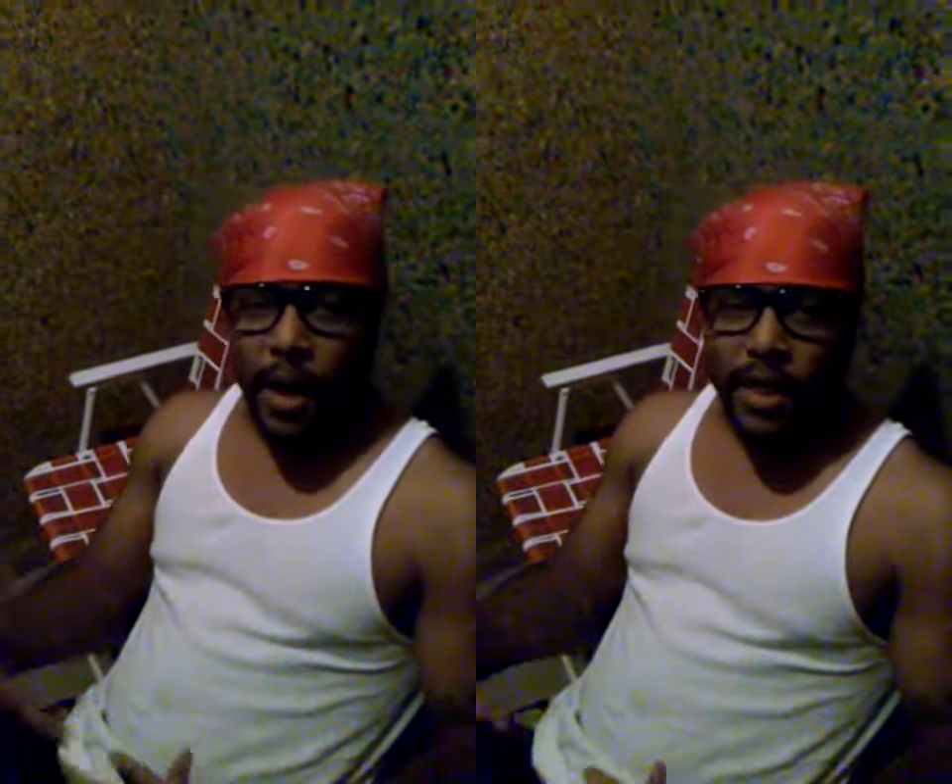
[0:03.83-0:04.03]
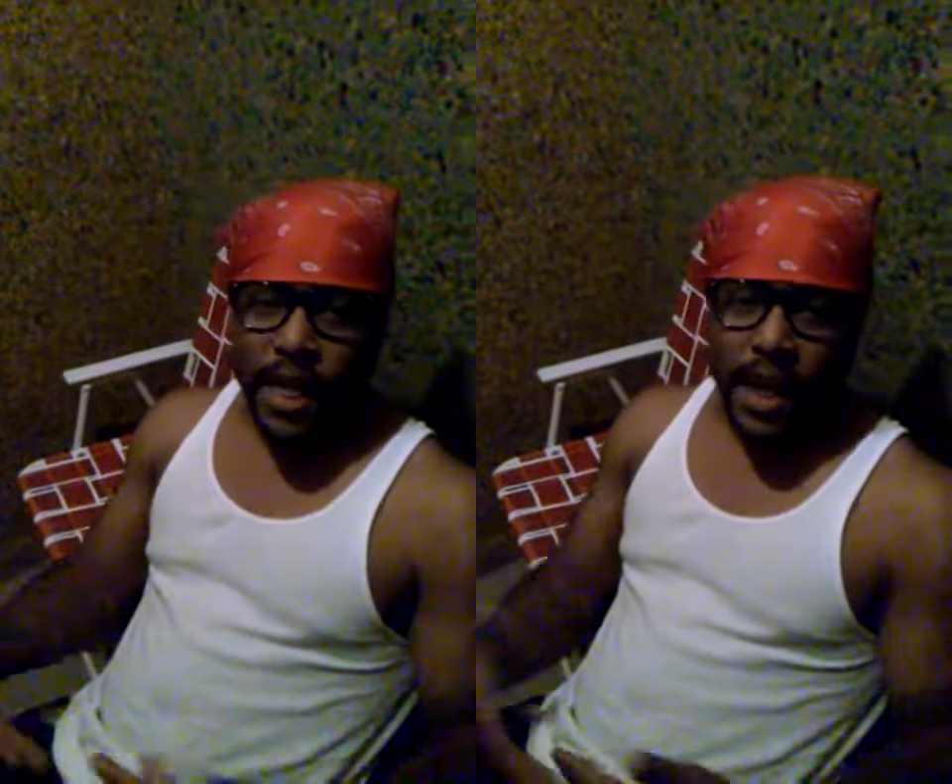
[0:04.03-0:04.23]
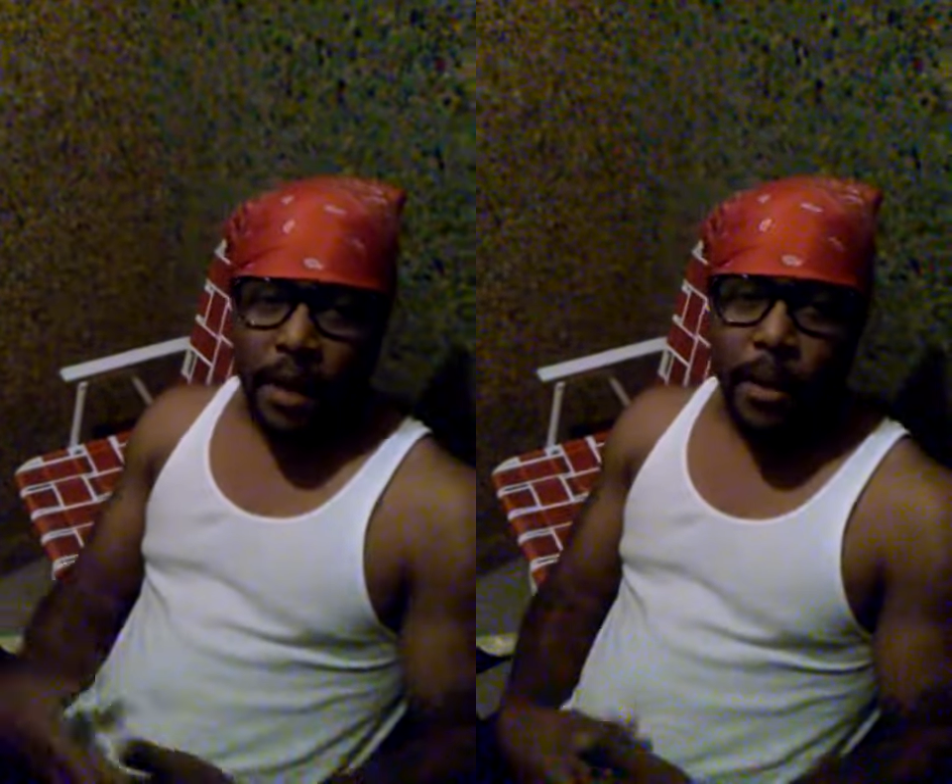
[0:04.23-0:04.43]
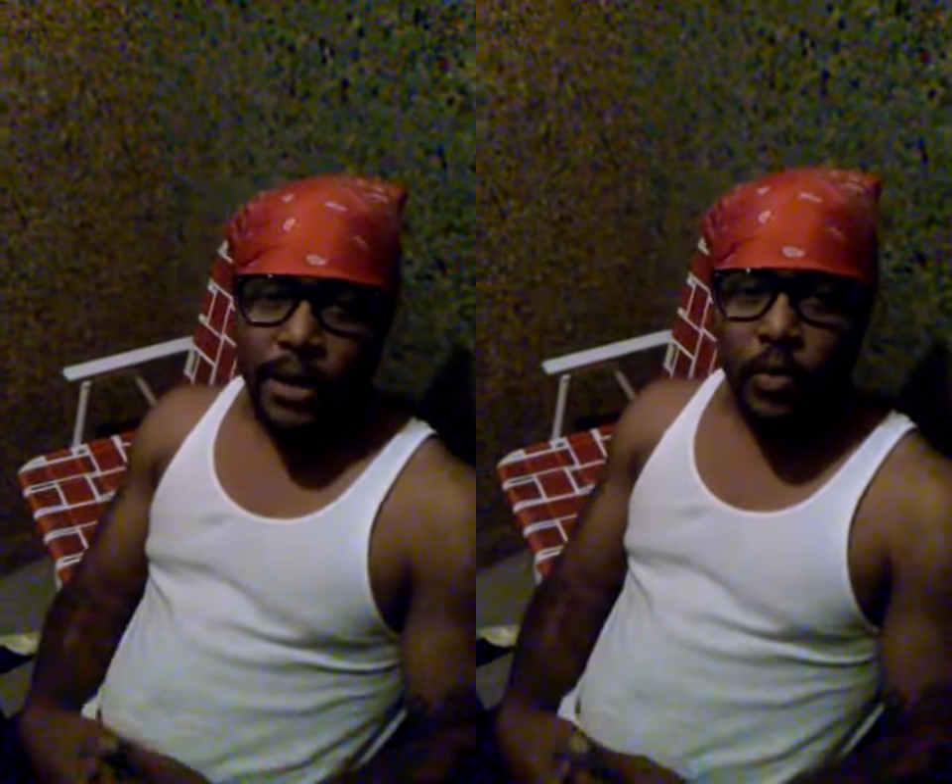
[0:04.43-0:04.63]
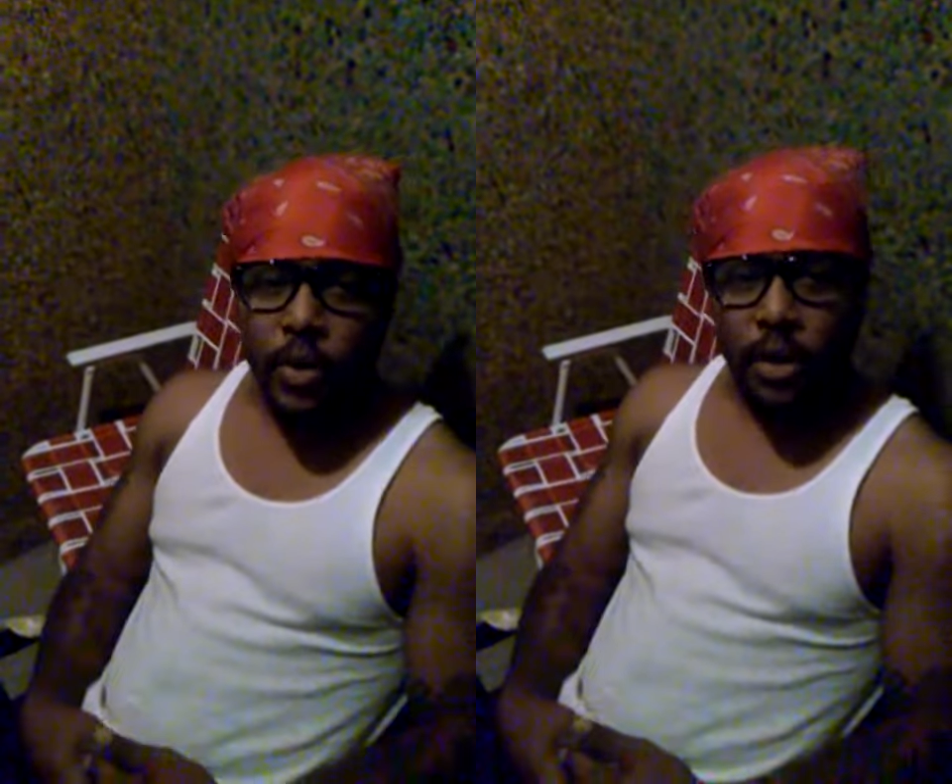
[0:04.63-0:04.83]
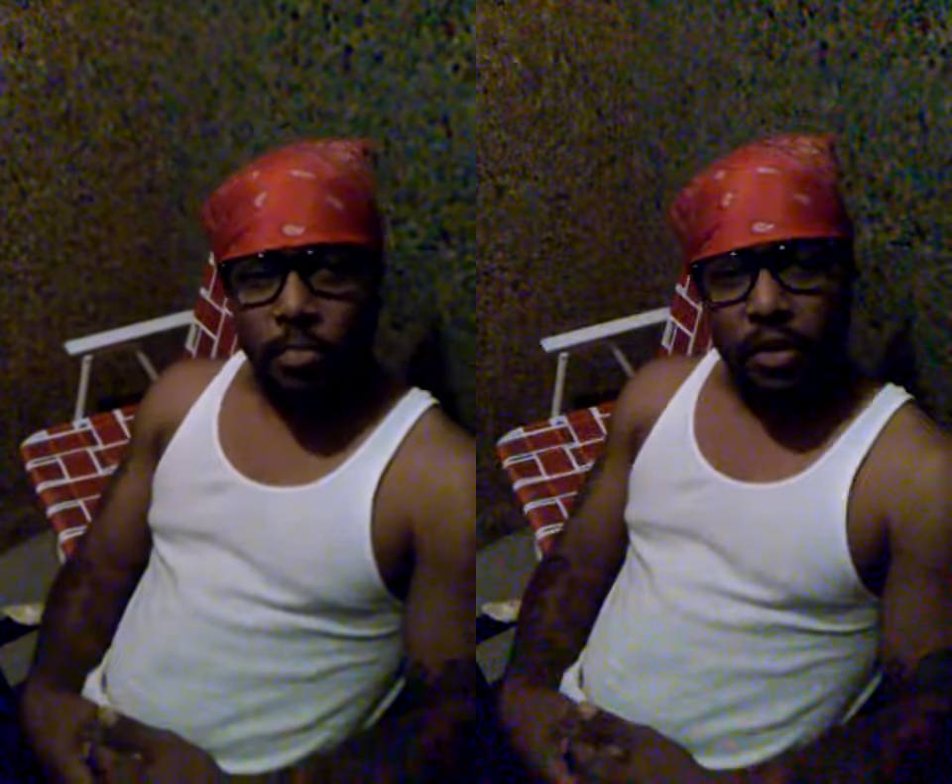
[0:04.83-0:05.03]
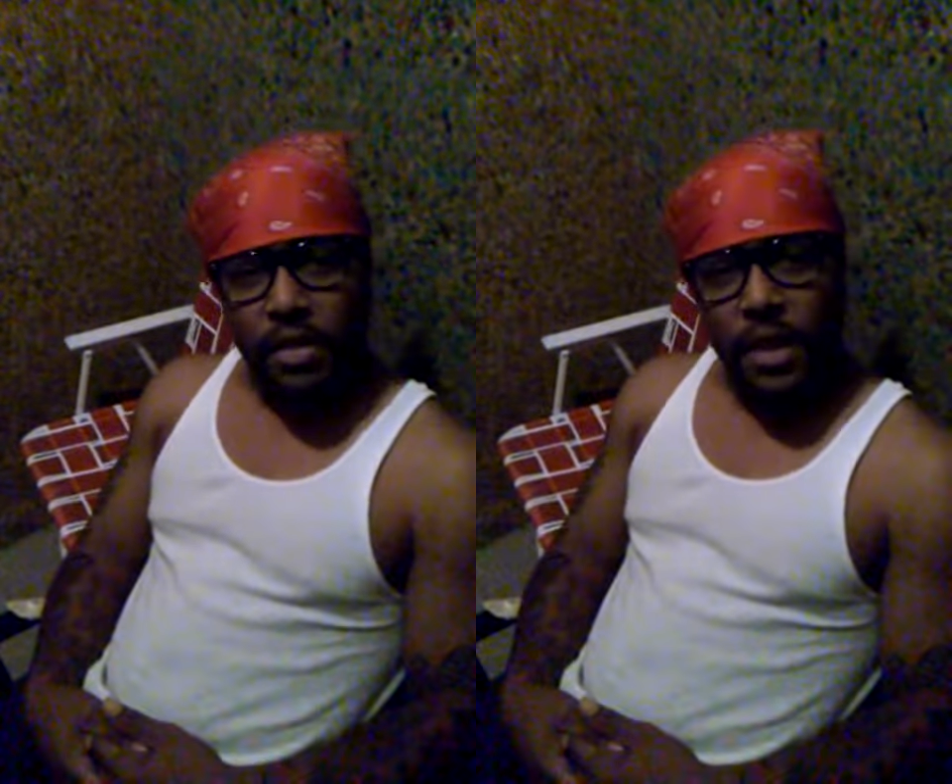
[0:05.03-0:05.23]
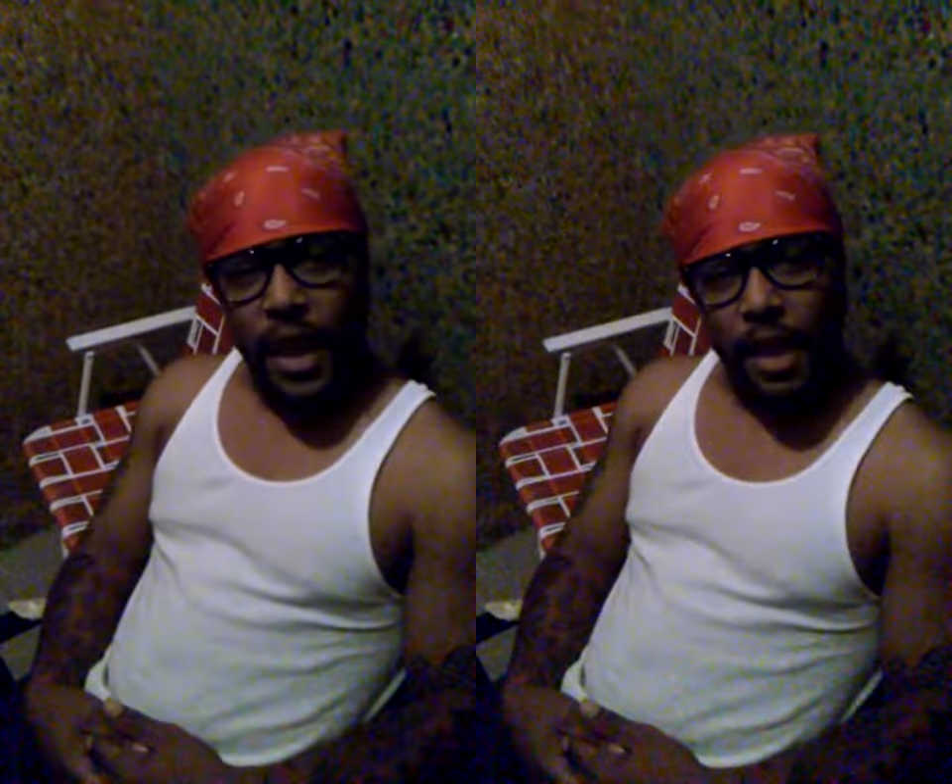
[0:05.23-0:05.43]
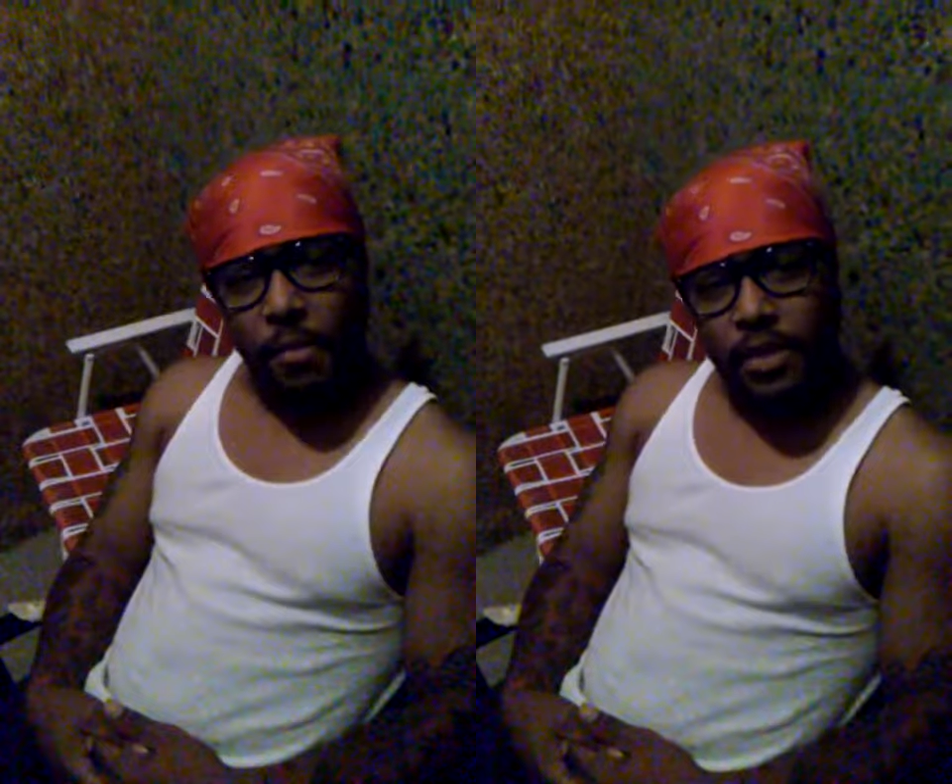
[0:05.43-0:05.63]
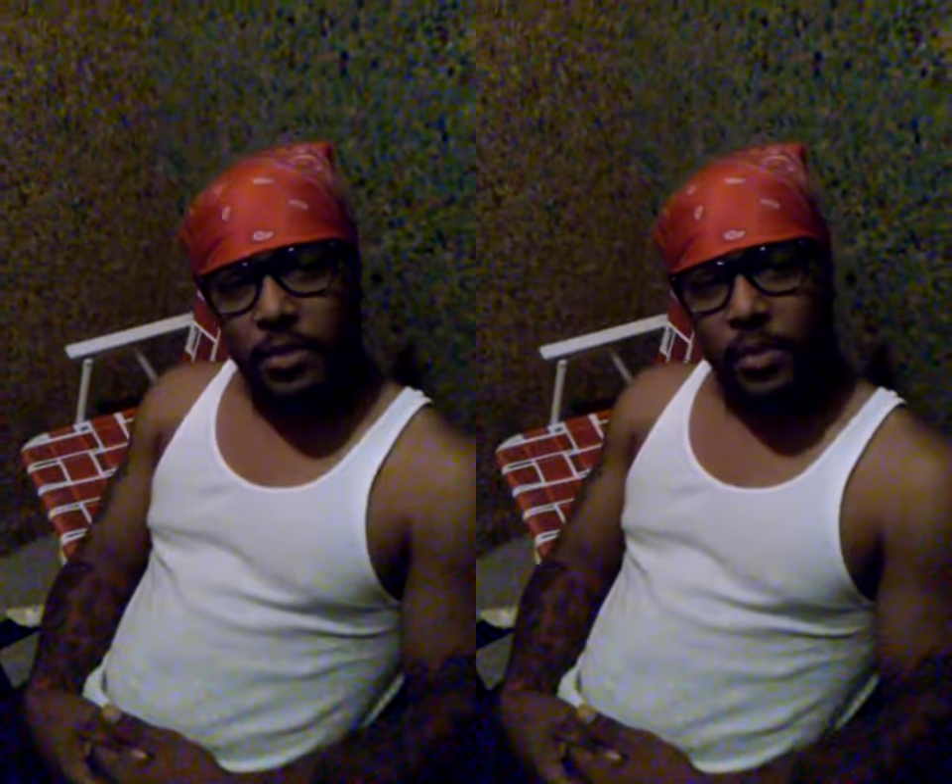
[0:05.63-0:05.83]
might think I'm my twin brother,
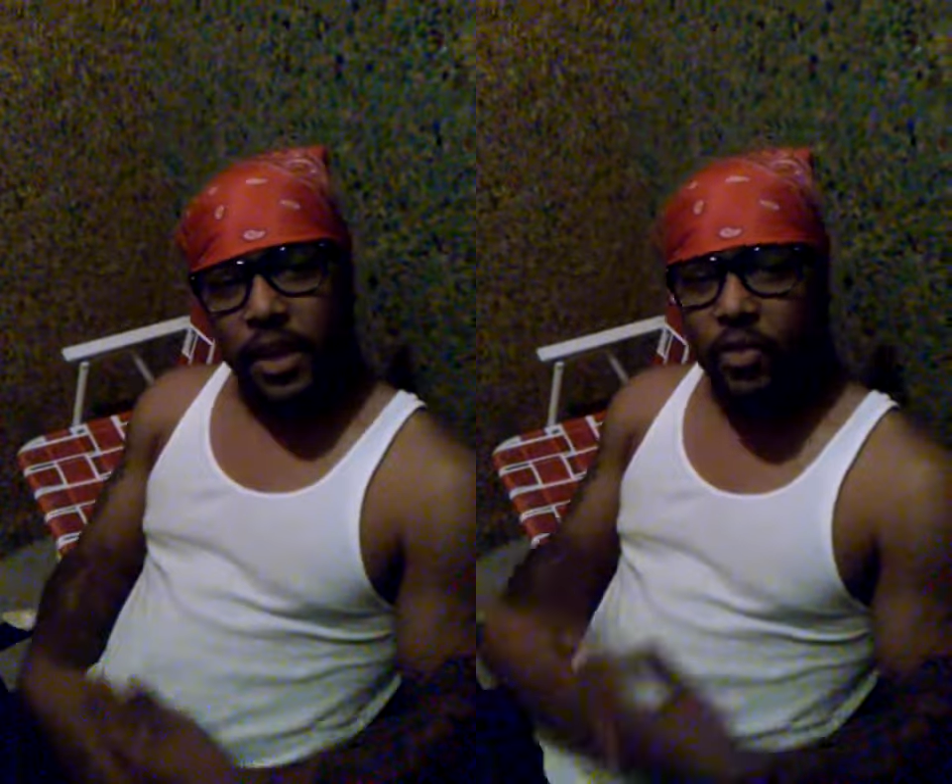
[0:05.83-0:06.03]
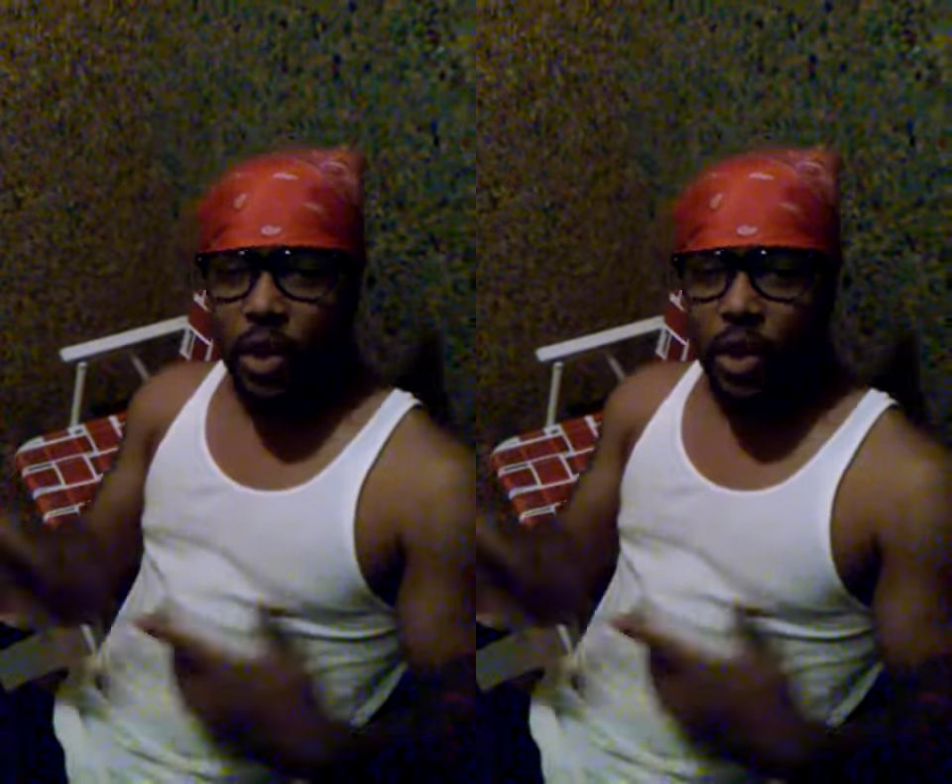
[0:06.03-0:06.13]
Ambush, man.